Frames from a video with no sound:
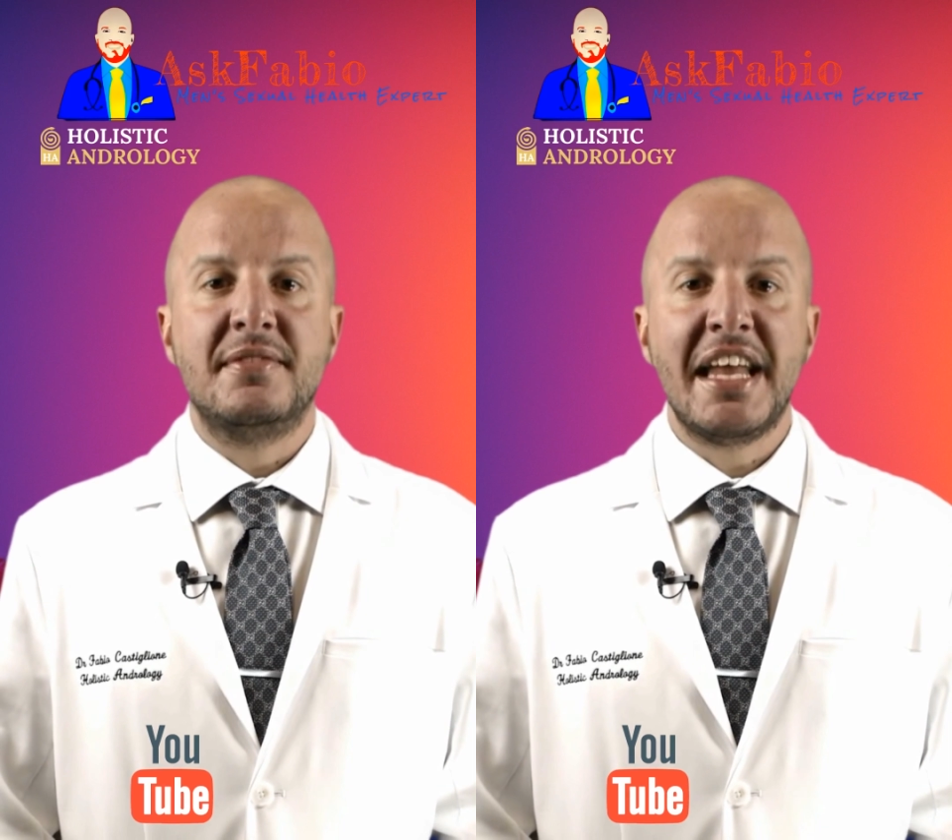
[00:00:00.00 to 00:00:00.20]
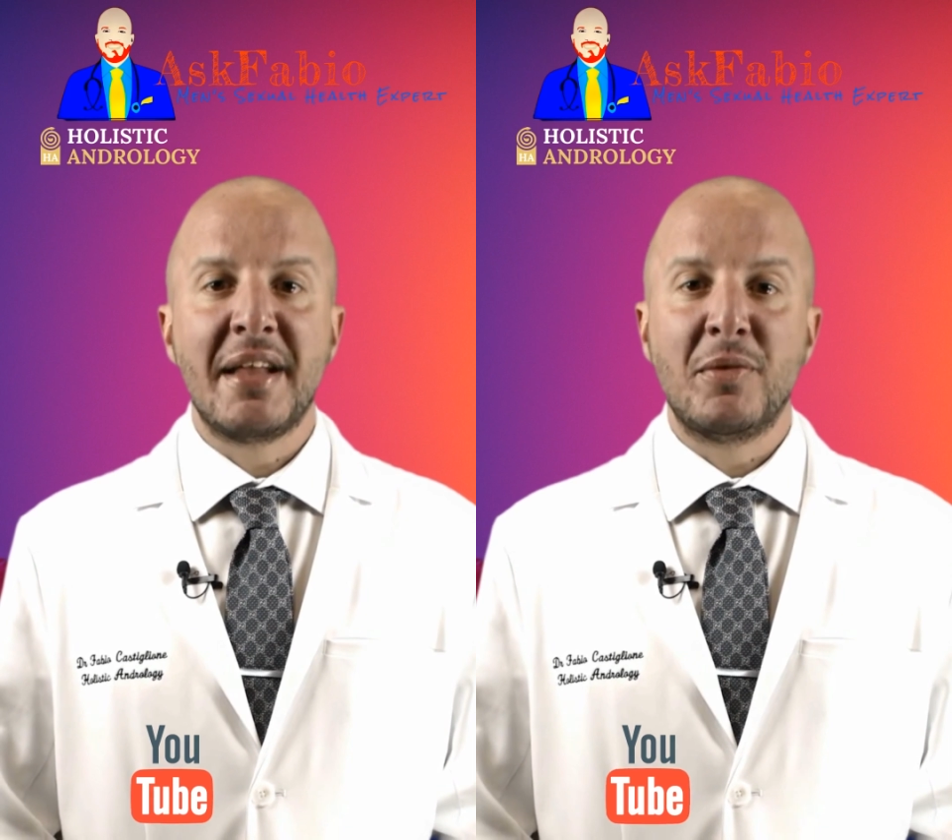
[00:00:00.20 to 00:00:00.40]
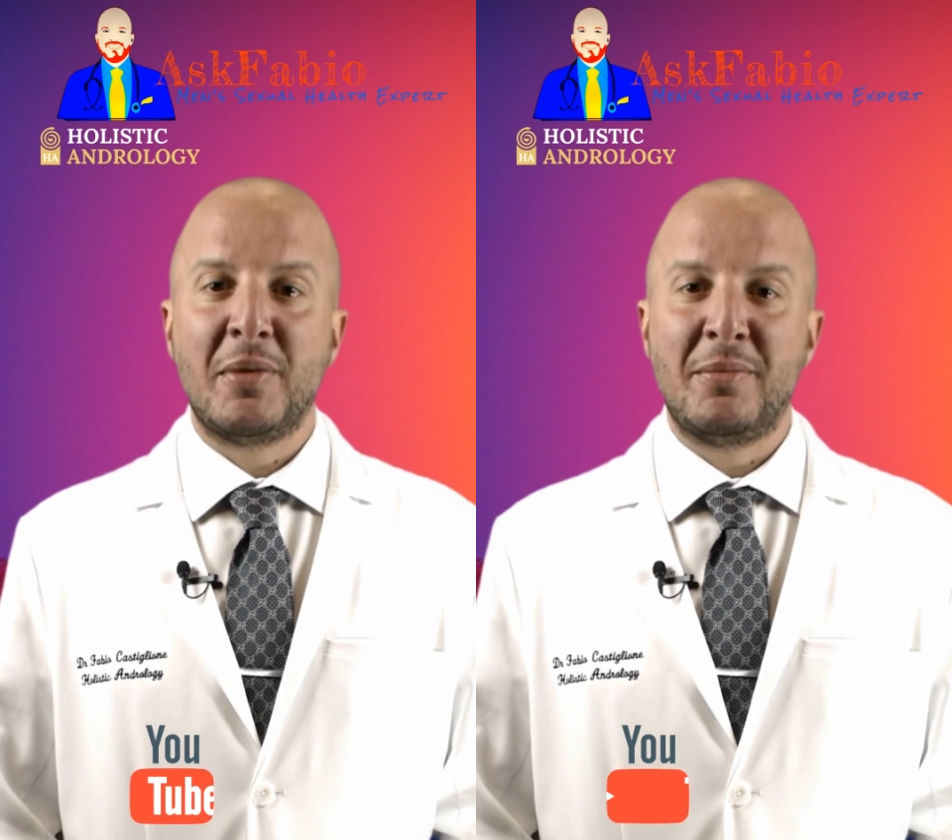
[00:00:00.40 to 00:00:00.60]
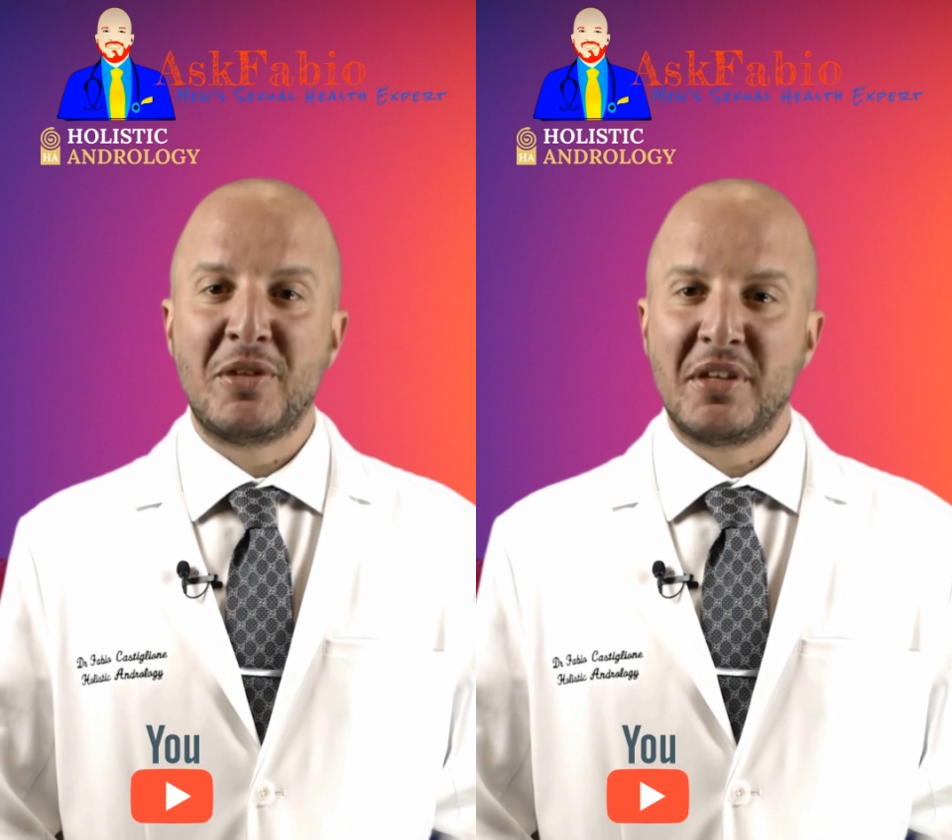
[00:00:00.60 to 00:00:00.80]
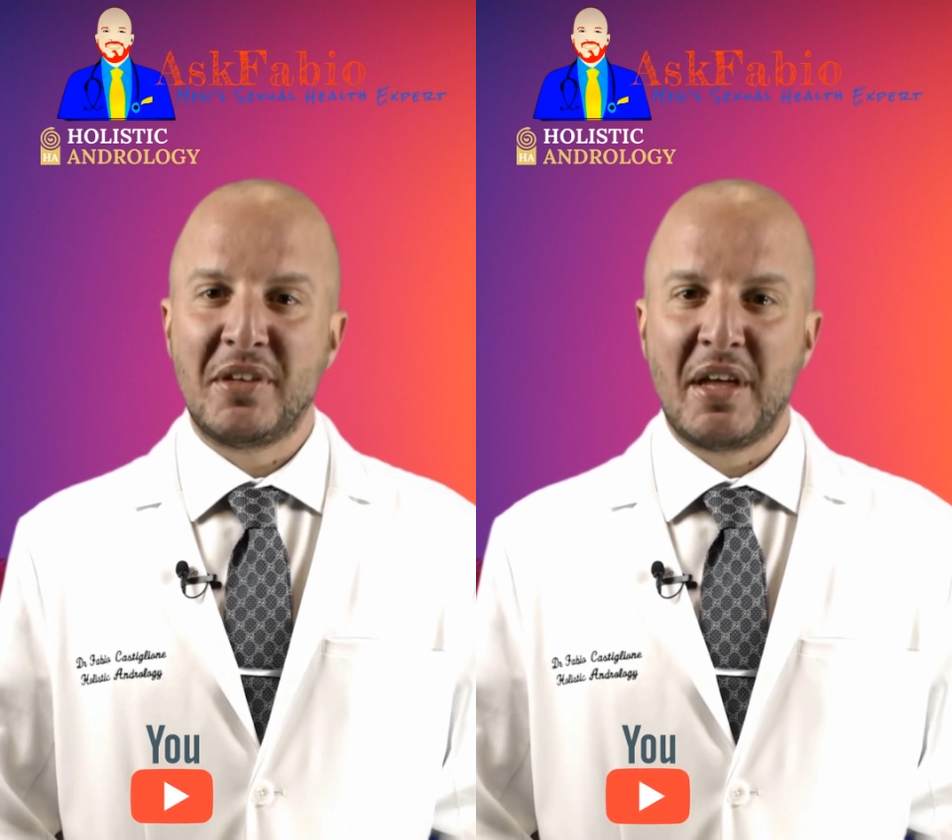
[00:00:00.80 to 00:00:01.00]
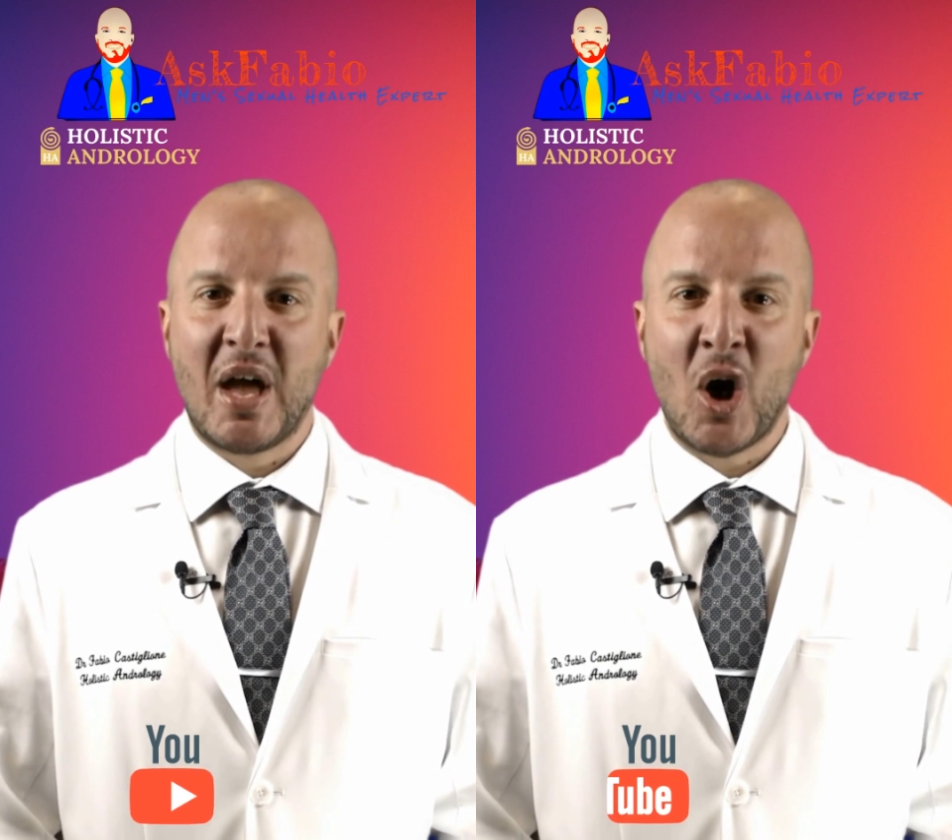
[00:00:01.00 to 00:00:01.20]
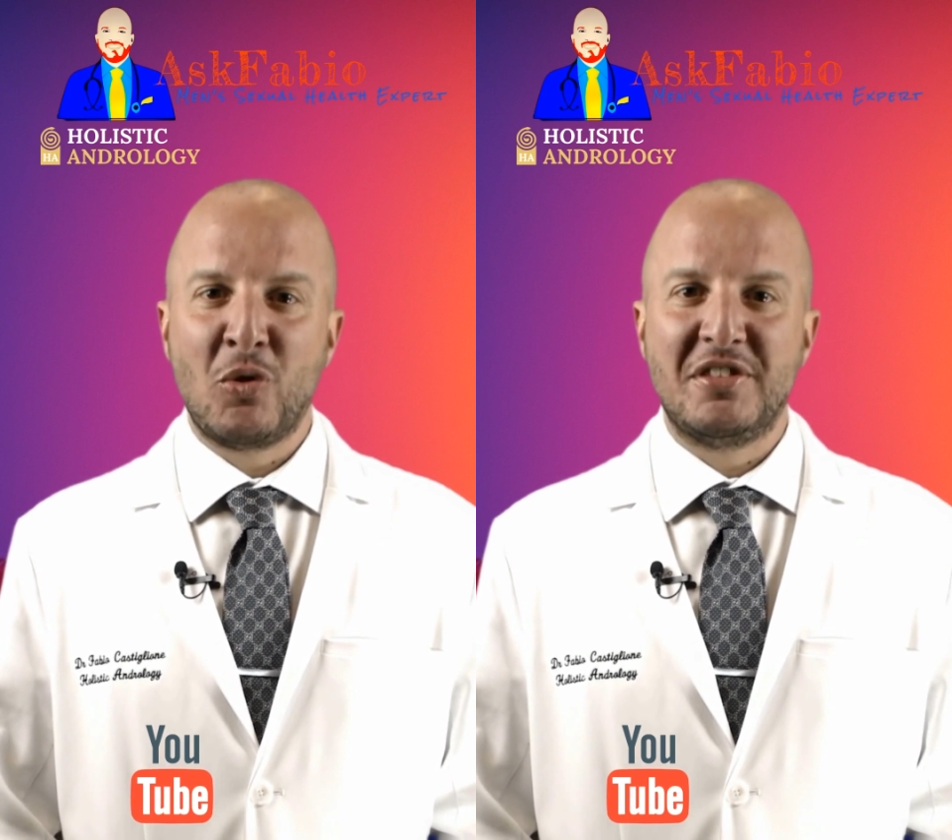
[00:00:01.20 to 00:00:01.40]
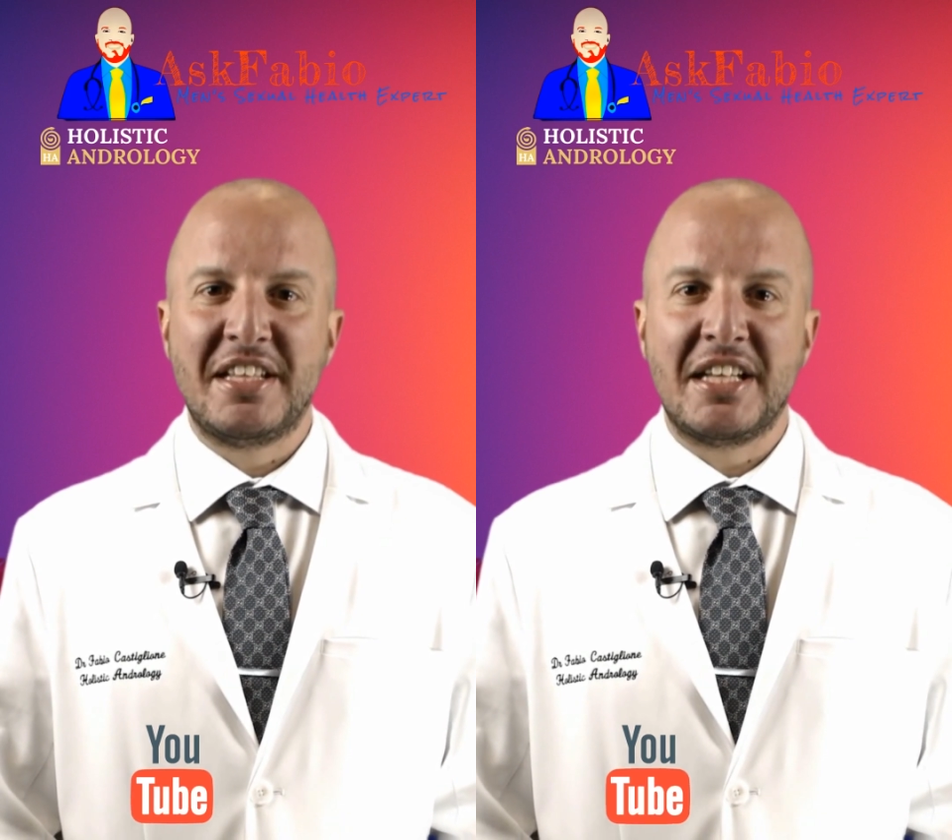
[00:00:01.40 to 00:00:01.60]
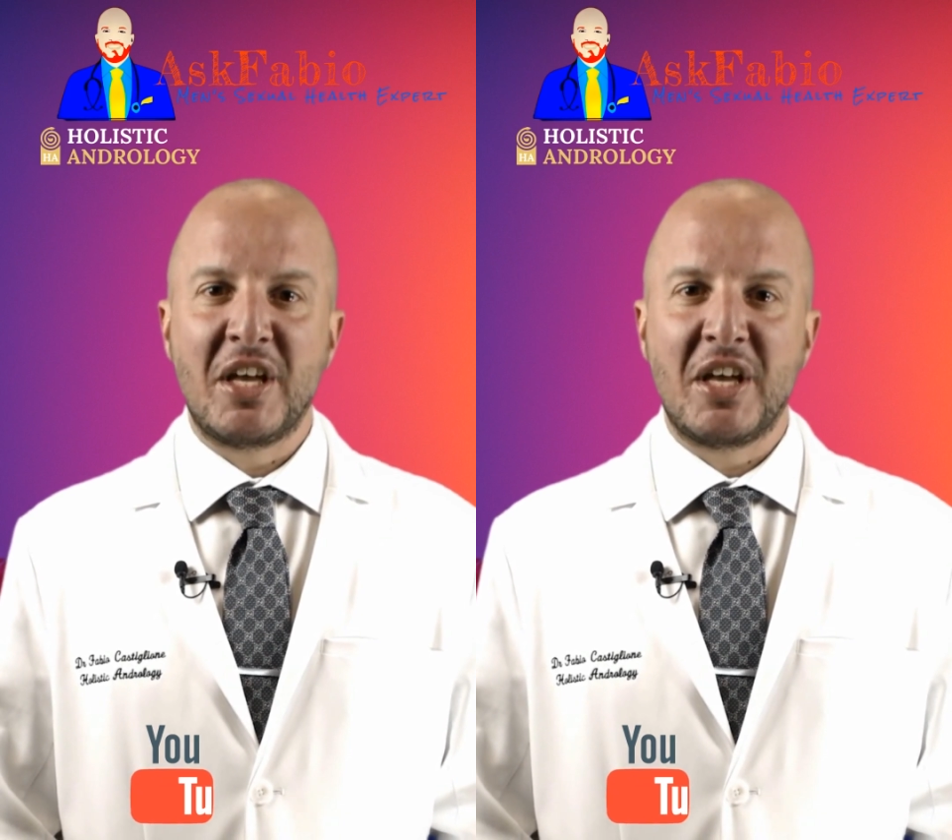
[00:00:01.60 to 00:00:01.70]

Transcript: And remember, always take